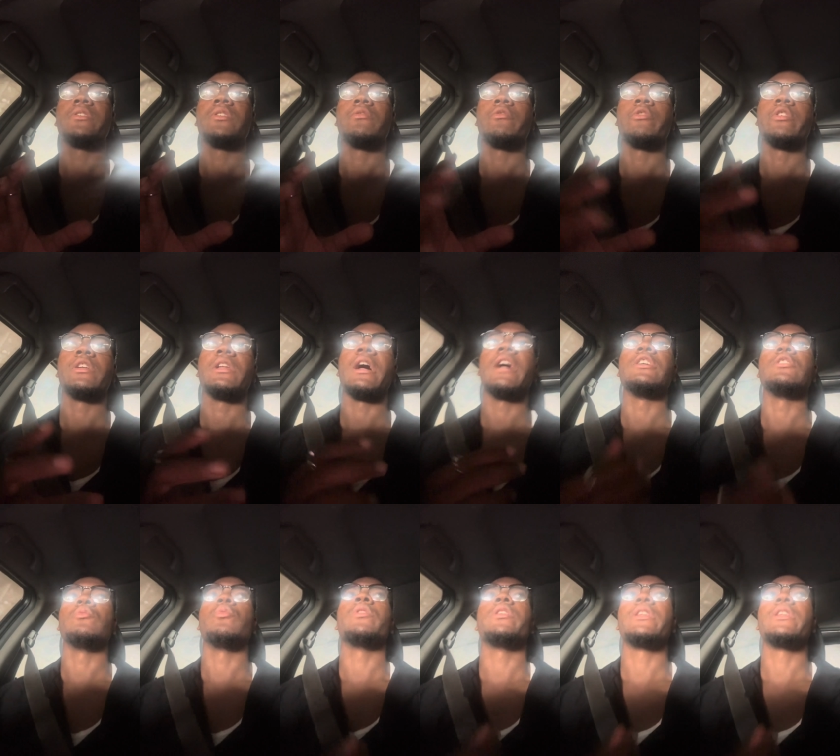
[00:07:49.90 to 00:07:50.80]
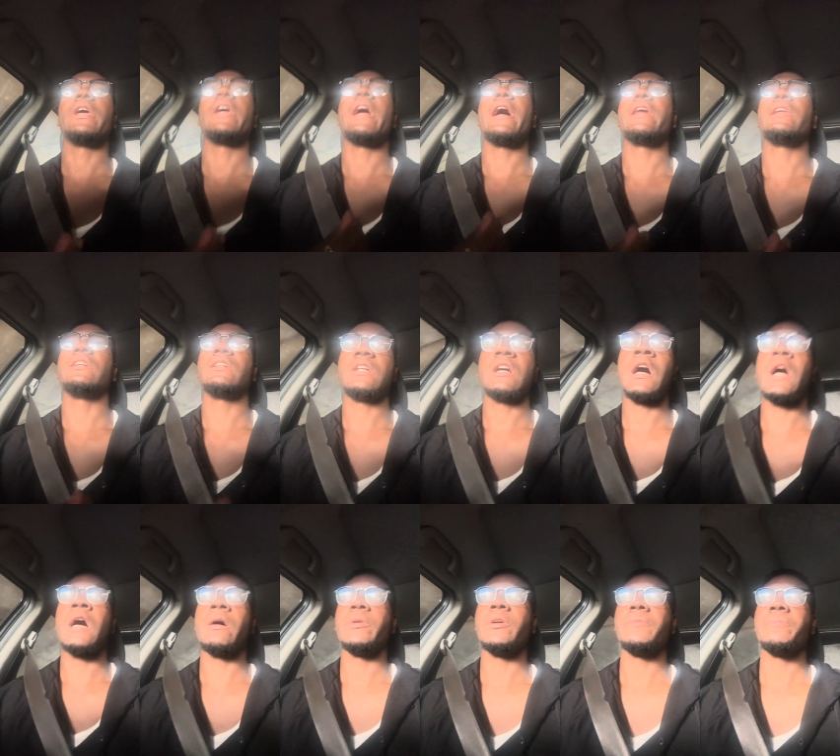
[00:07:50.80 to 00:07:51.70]
to realize what they had in
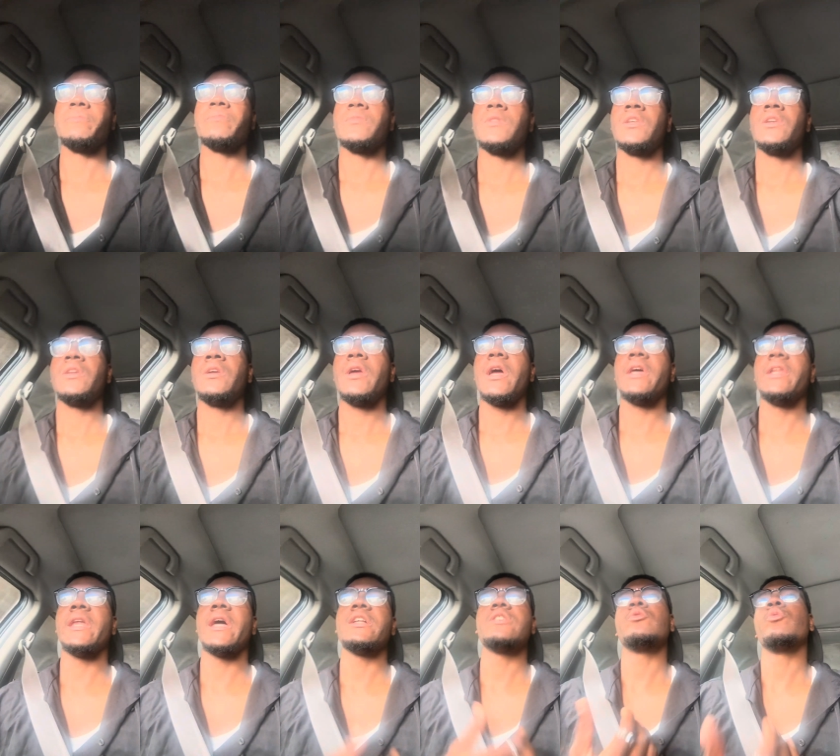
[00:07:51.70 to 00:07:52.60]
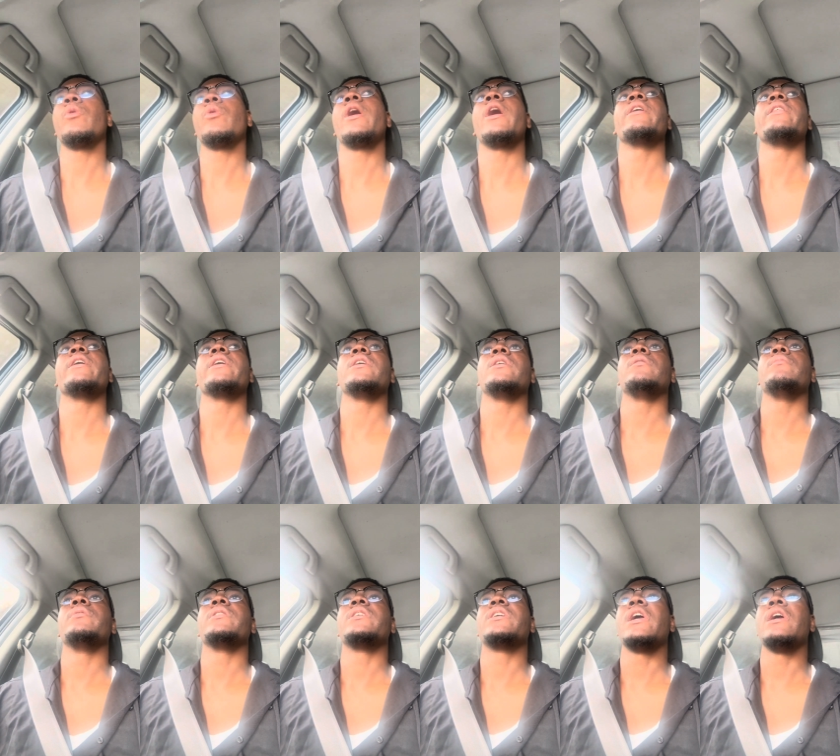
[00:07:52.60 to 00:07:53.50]
common. And that's why they
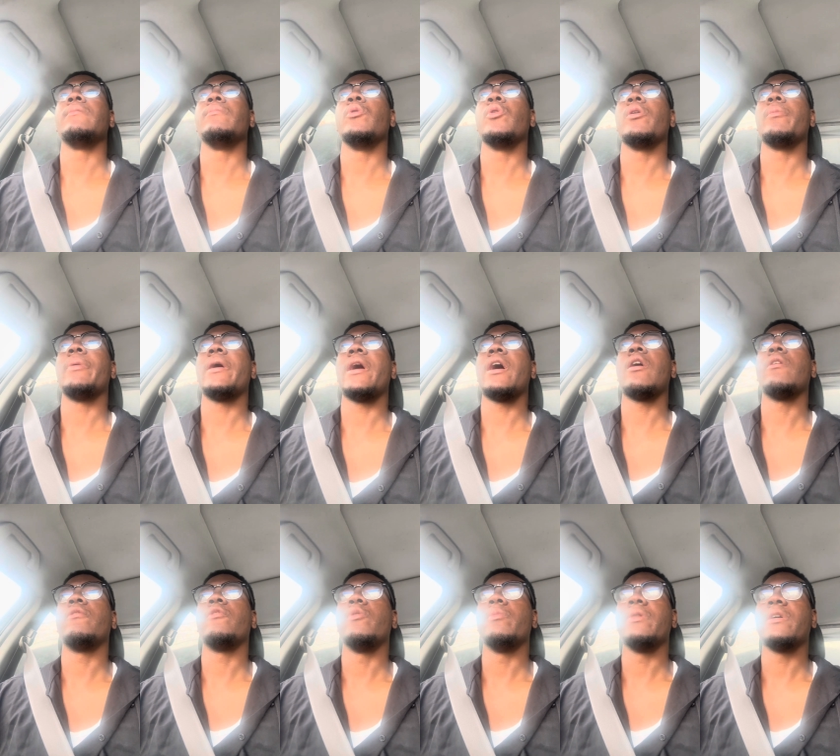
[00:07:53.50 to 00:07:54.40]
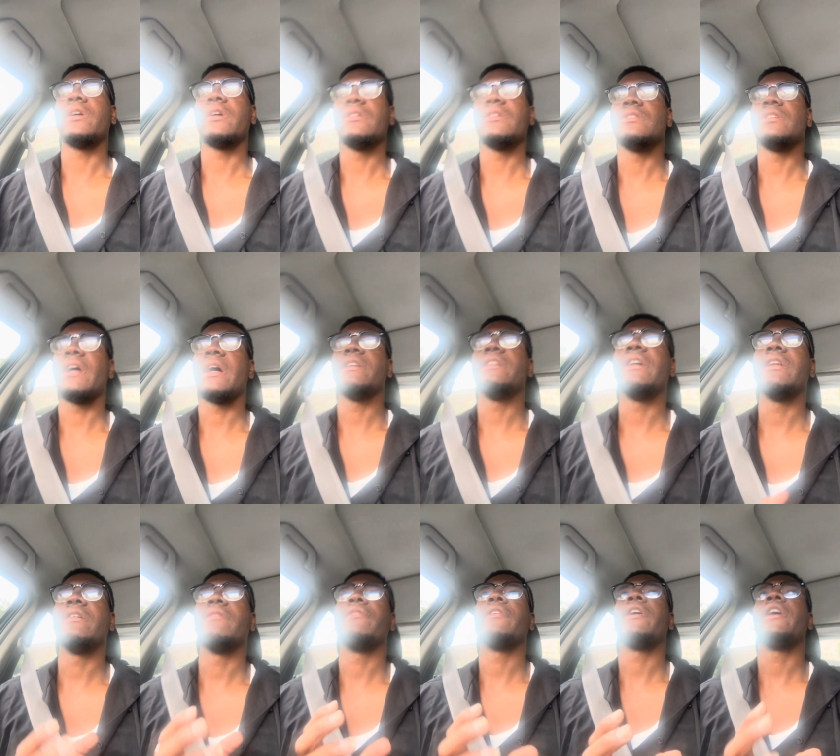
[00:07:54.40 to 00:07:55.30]
became more powerful because they
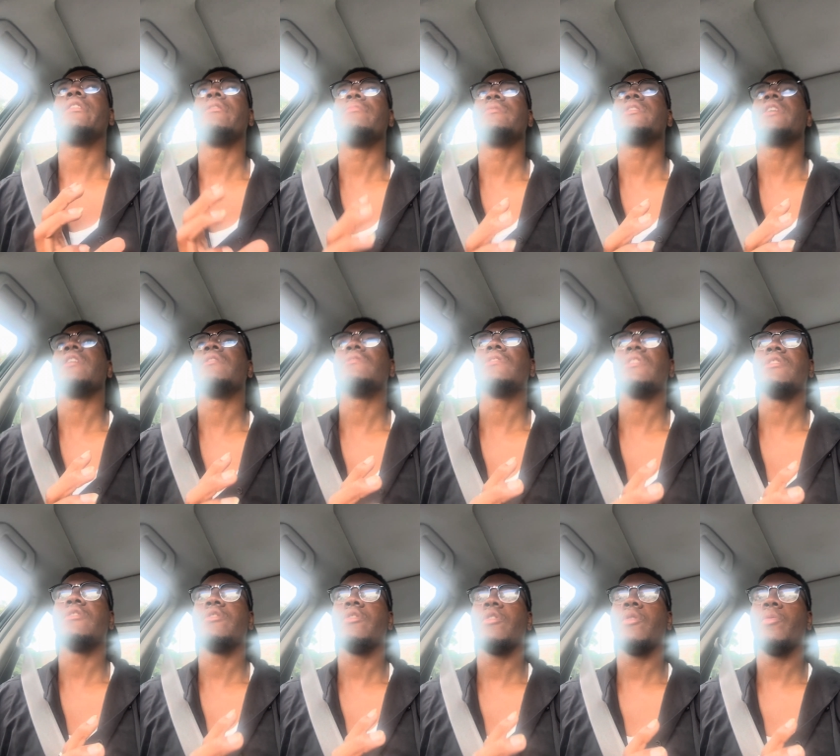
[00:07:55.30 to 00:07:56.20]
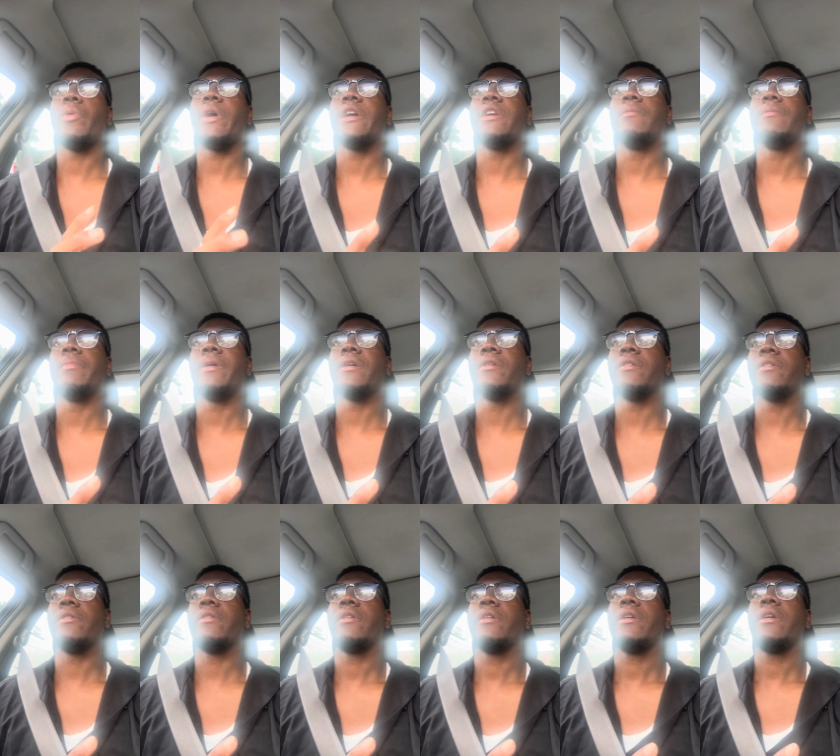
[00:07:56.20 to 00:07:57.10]
identified themselves under a white
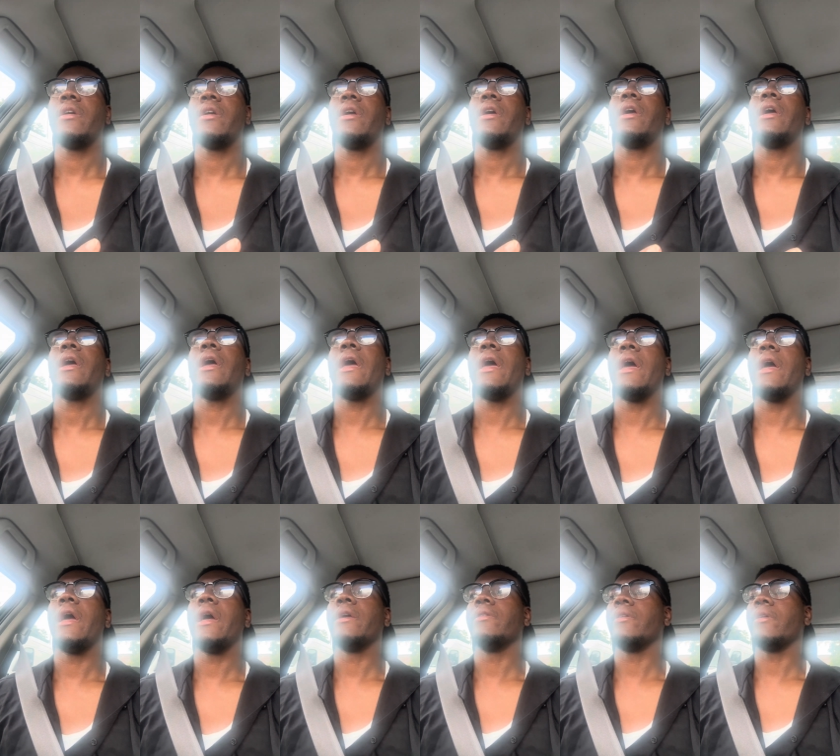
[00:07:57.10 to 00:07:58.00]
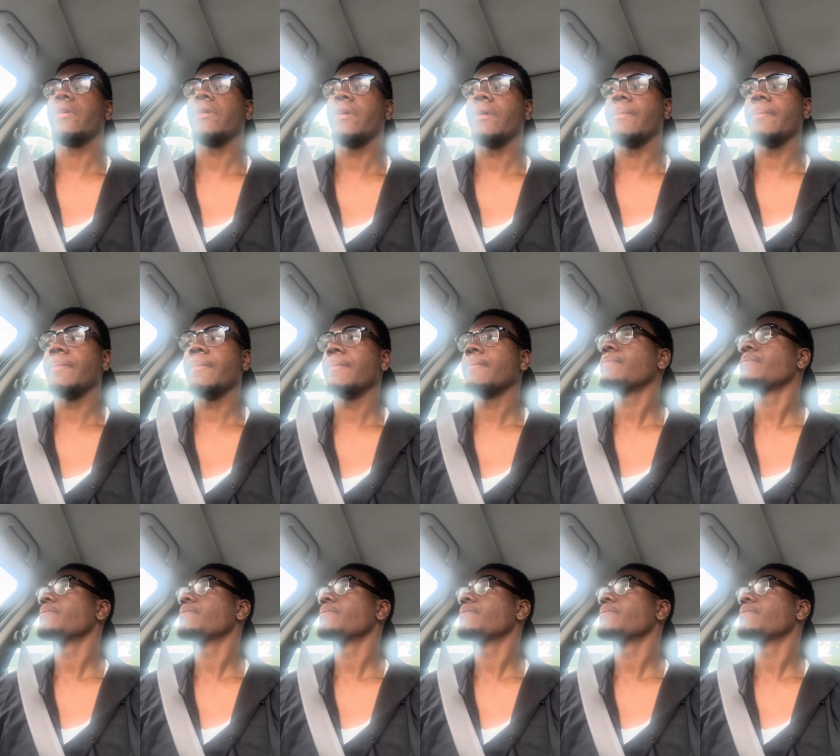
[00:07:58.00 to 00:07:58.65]
banner. And um,